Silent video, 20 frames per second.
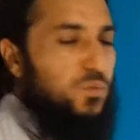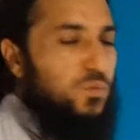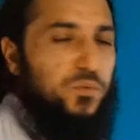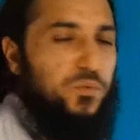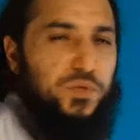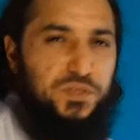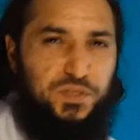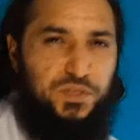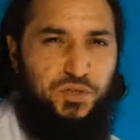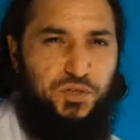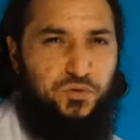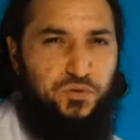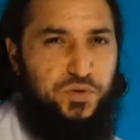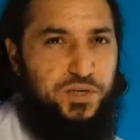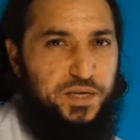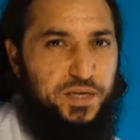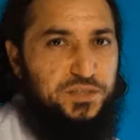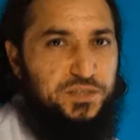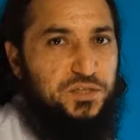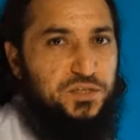We will see you
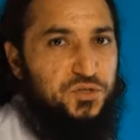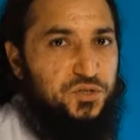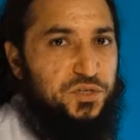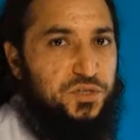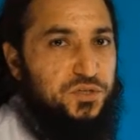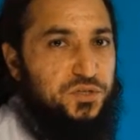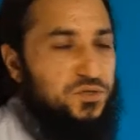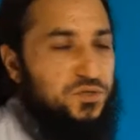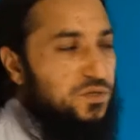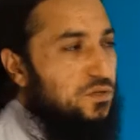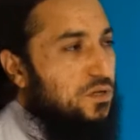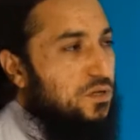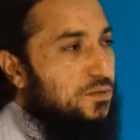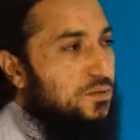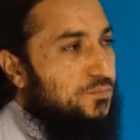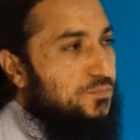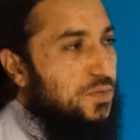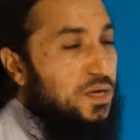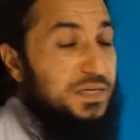in next session, inshallah.